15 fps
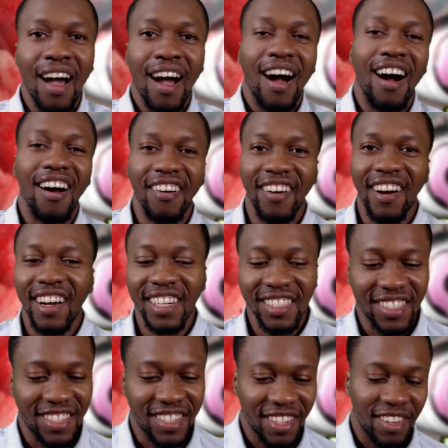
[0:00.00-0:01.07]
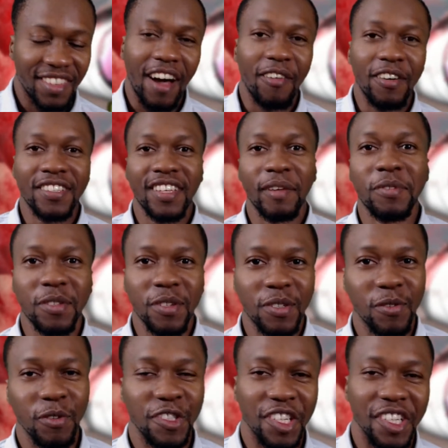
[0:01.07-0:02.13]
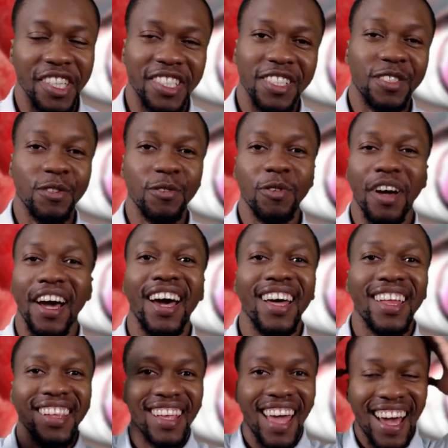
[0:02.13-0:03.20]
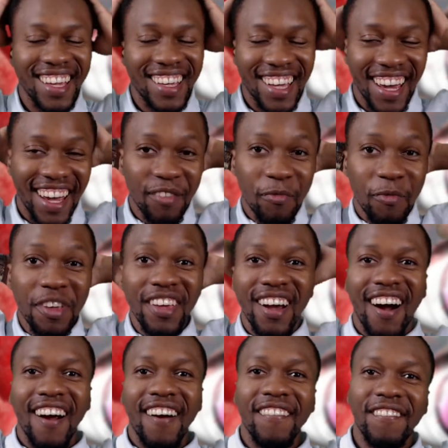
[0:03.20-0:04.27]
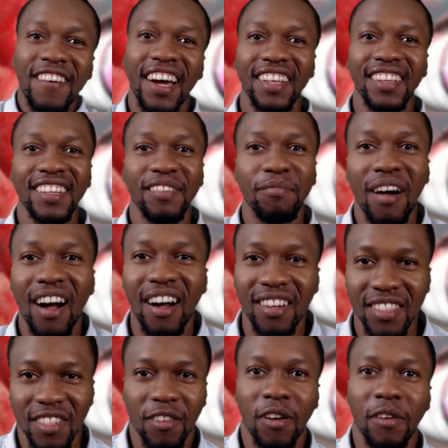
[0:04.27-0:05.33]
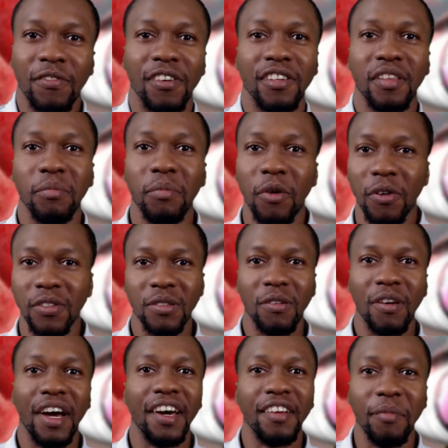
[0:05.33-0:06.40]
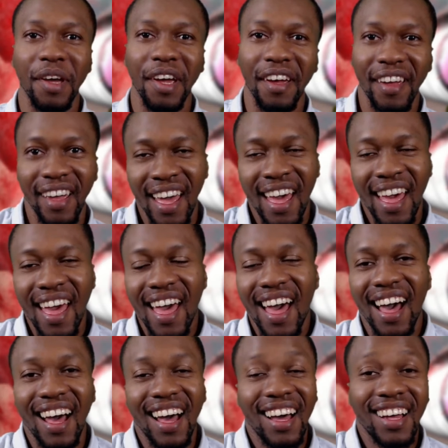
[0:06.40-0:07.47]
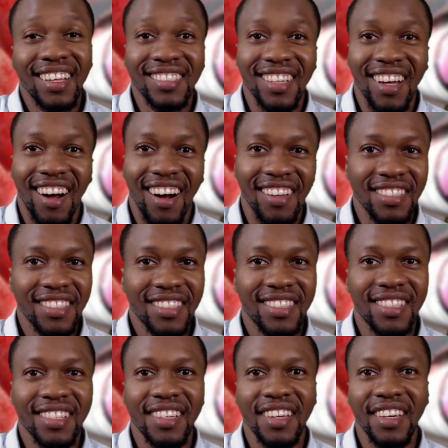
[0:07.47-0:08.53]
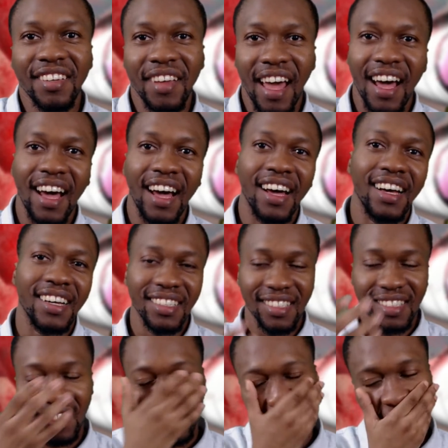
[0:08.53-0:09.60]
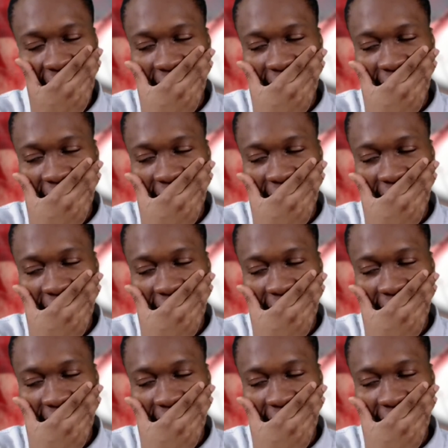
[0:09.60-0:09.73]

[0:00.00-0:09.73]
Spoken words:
Alright, so that was episode 282, and again, we are finally back to covering the Boruto anime. And honestly, as...